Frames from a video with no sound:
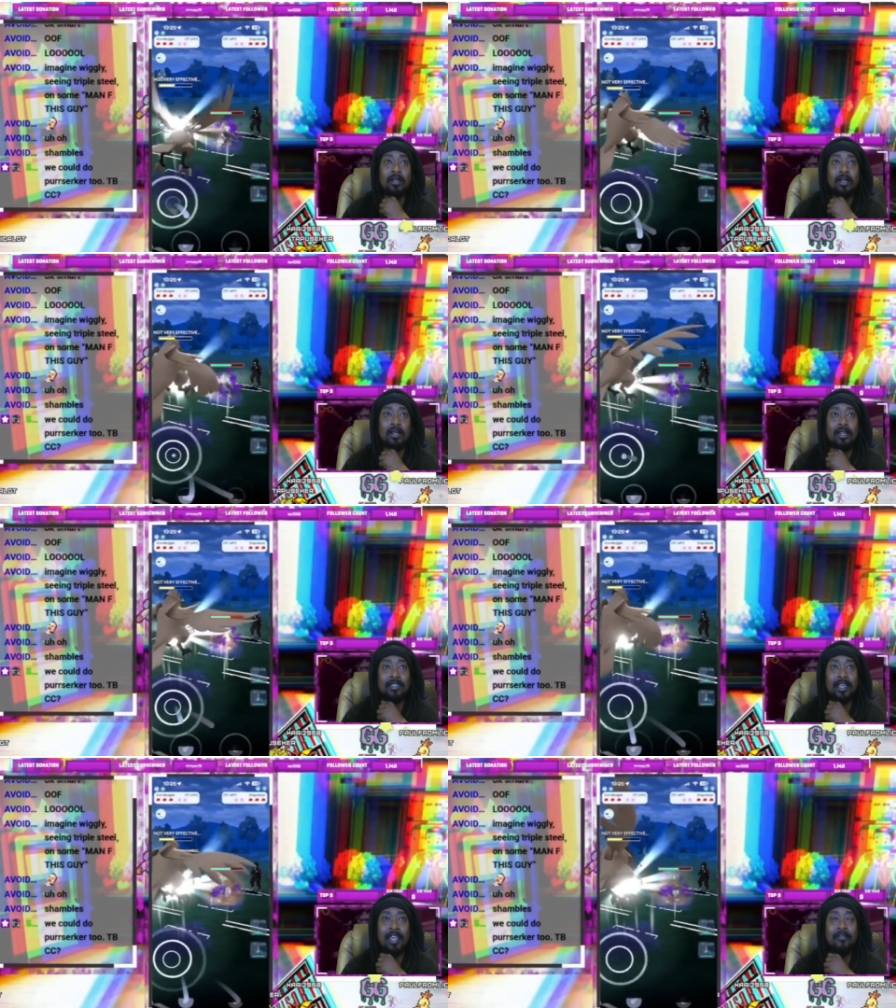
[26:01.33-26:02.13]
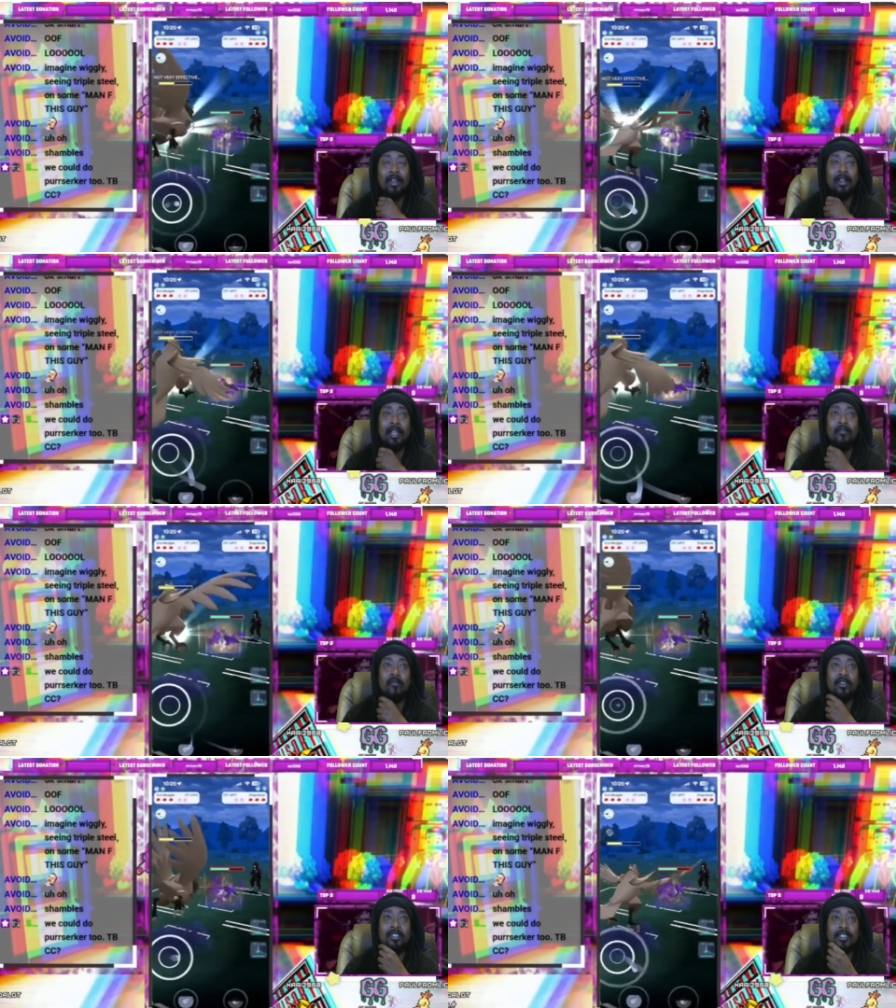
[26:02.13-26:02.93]
Because it even
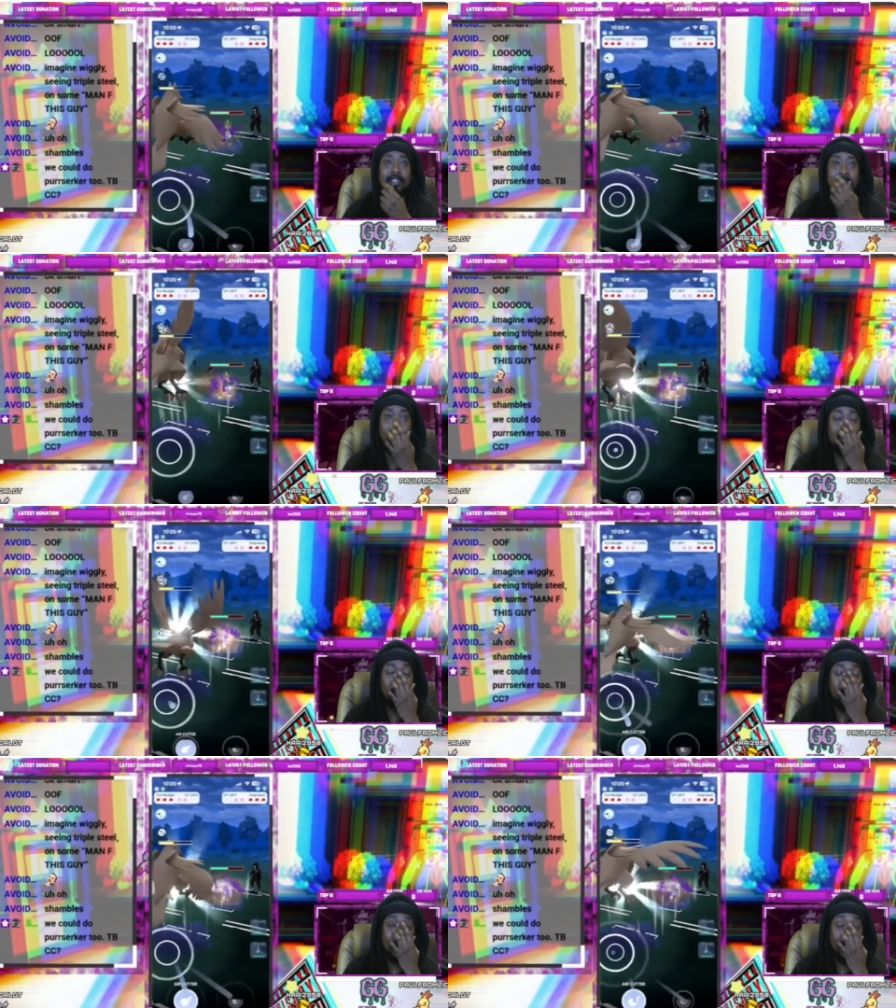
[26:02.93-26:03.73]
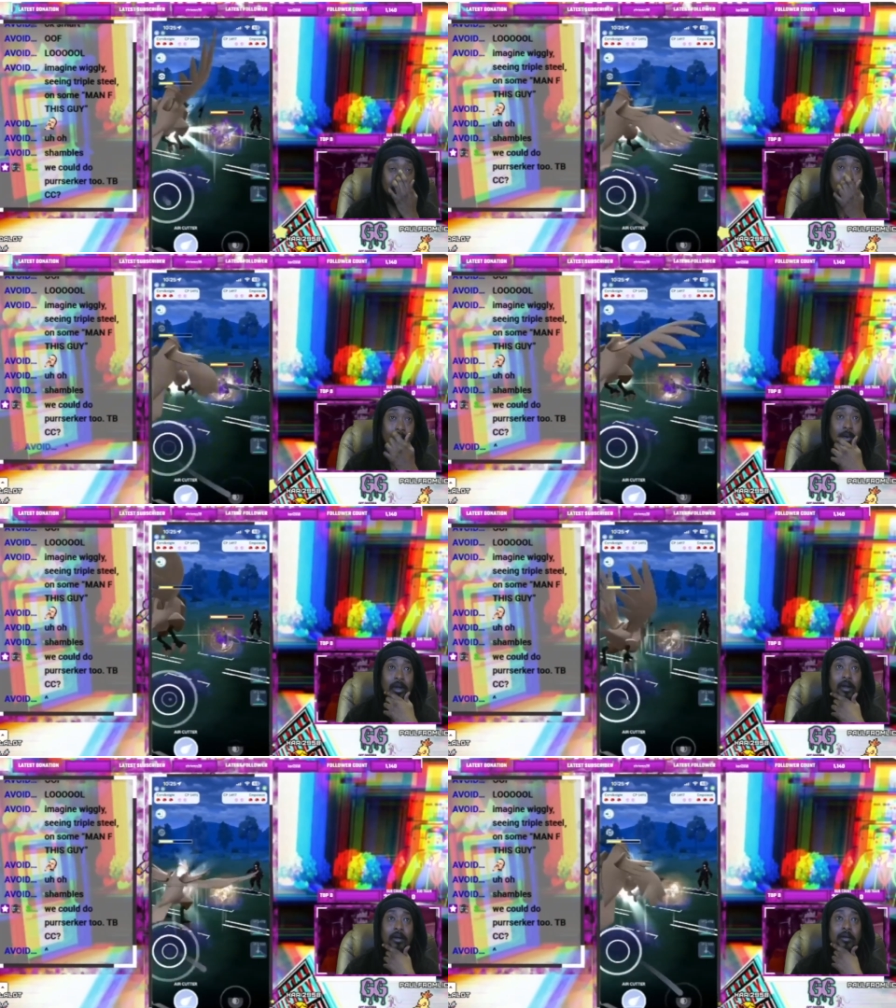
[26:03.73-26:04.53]
resisted, it would do a lot to
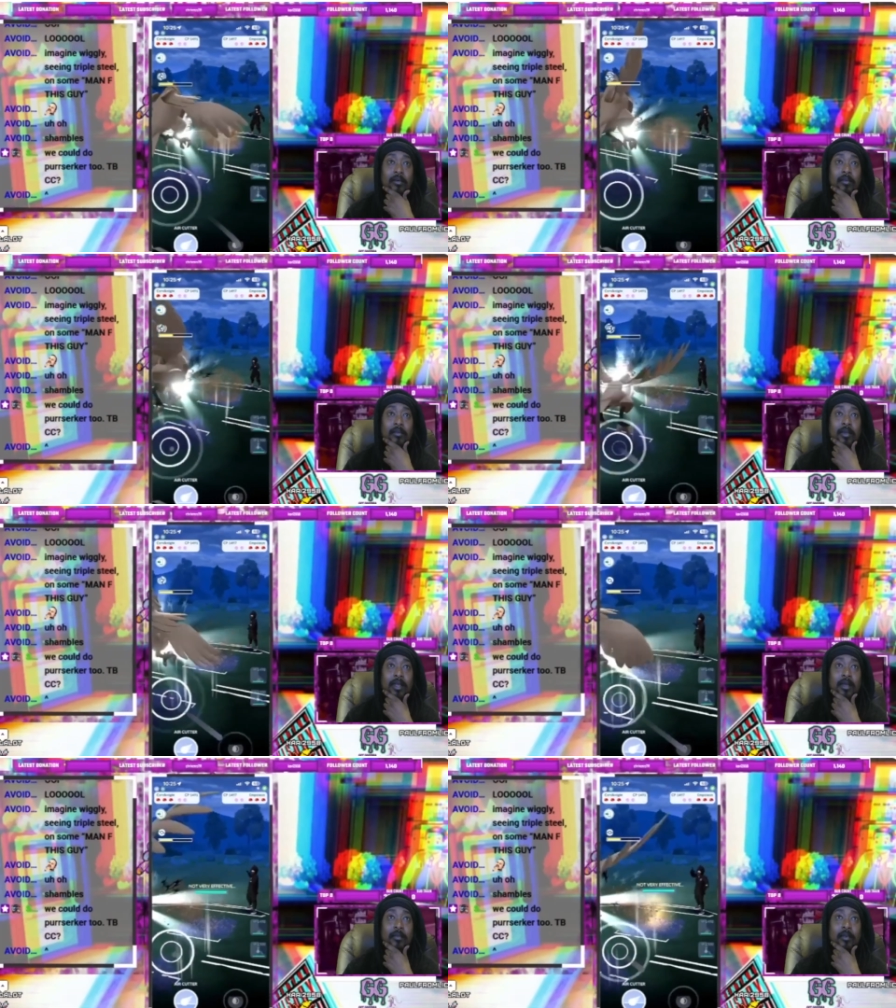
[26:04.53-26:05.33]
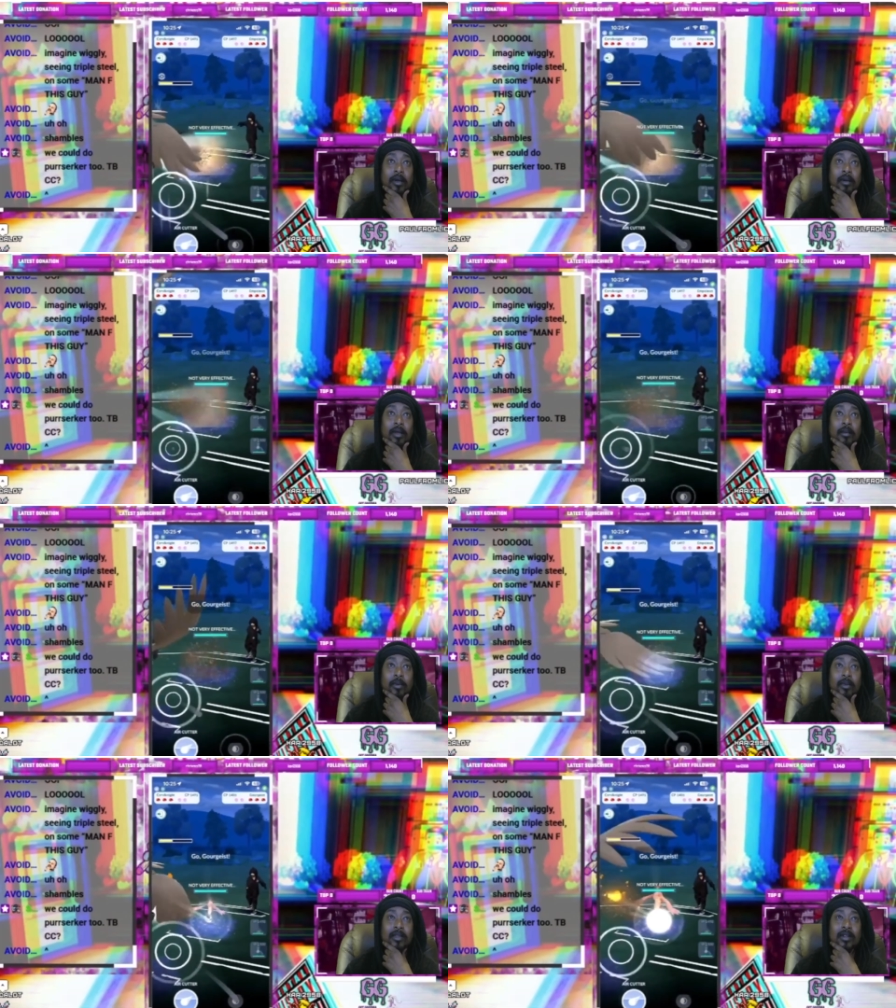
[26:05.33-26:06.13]
our
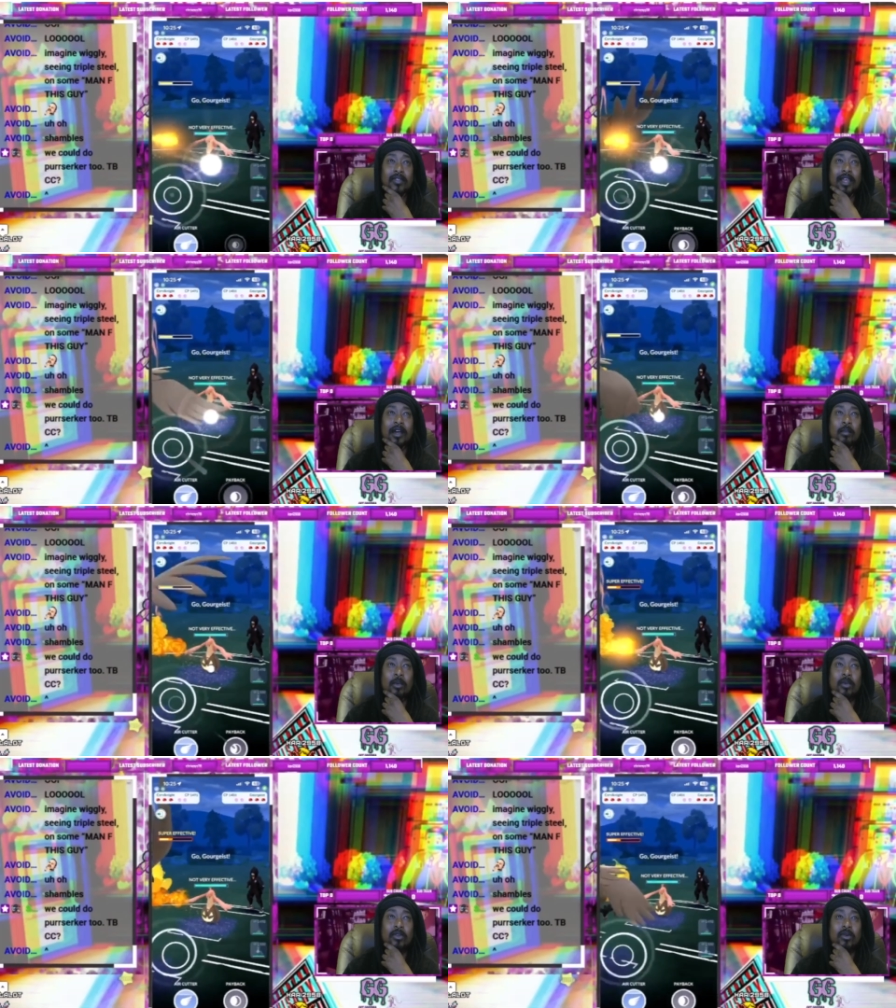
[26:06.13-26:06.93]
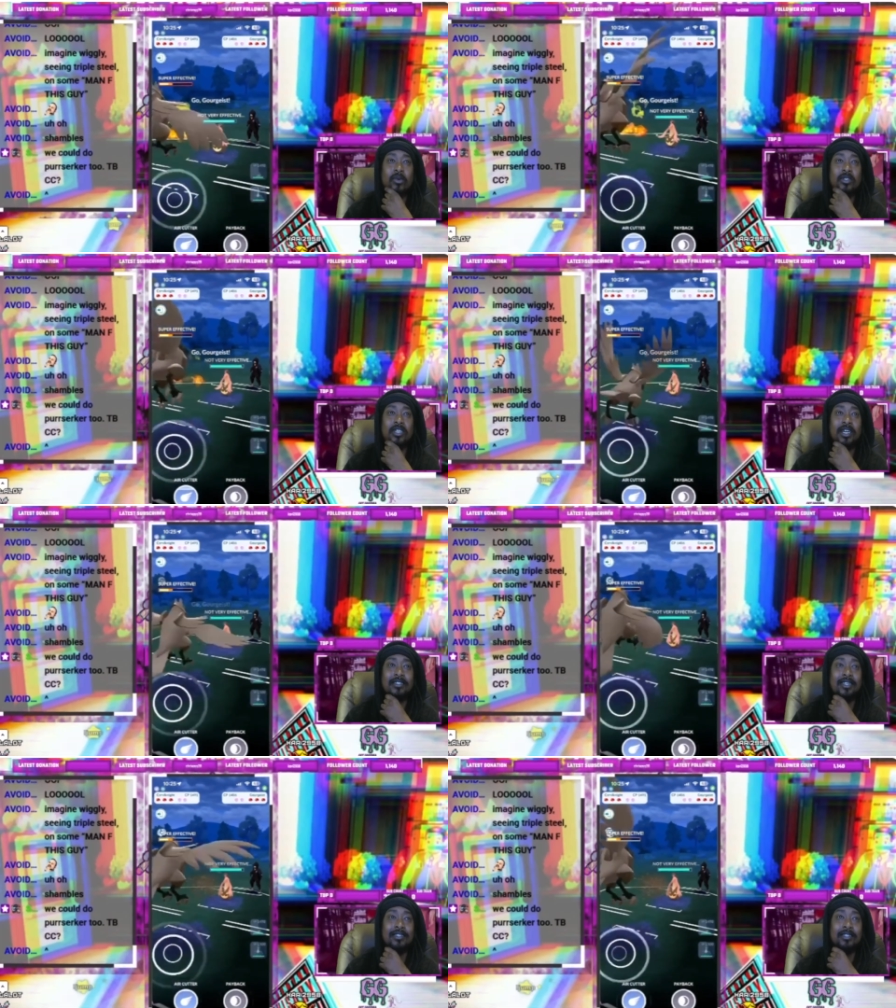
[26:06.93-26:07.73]
Empoleon. They come in with the Gorgice,
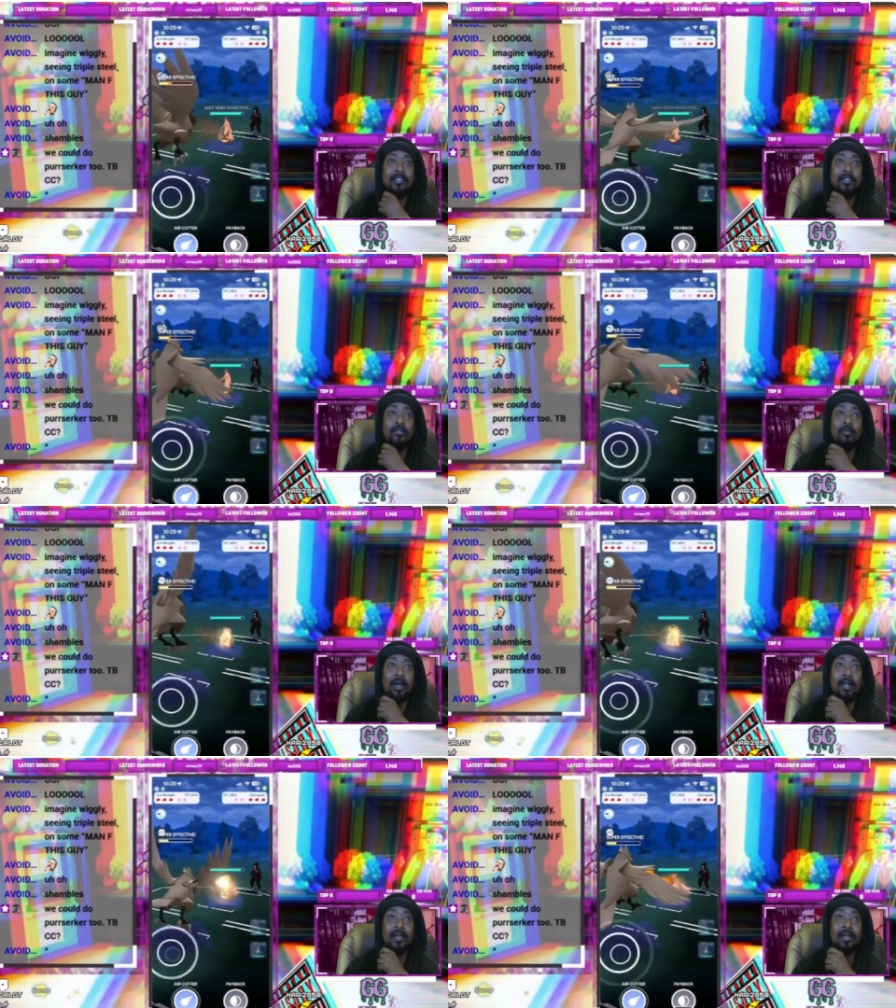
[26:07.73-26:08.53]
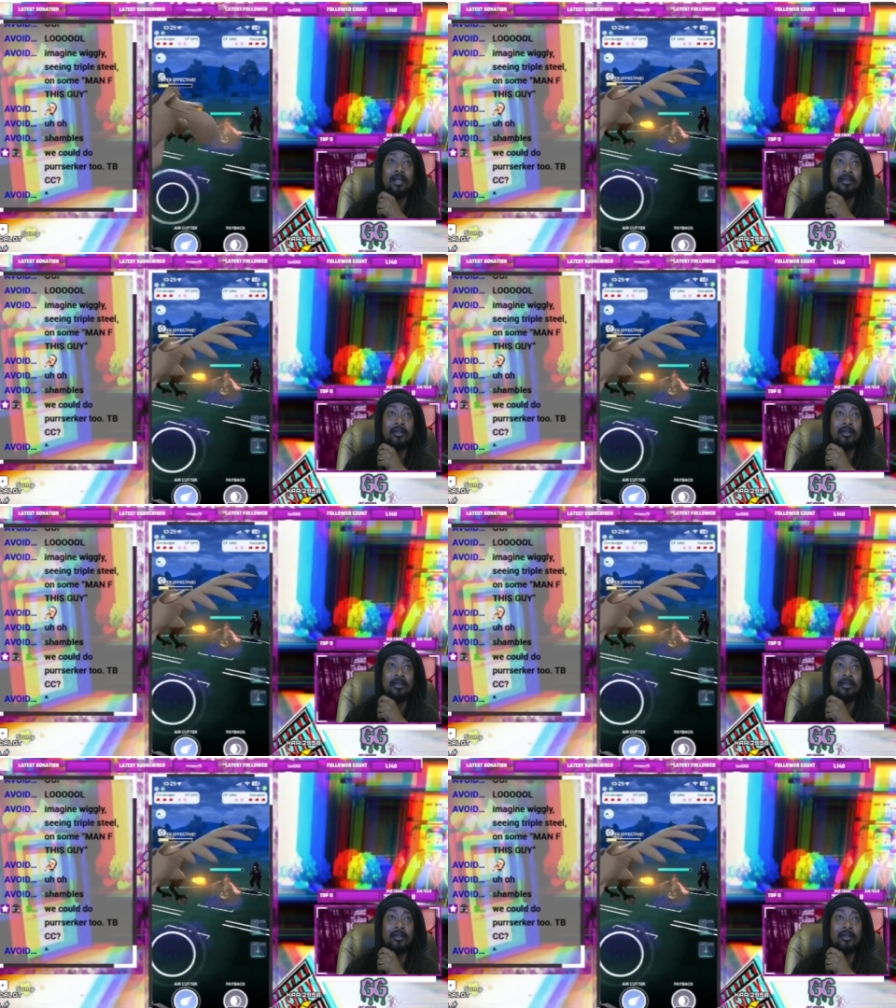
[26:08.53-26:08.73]
and this is the new meta here.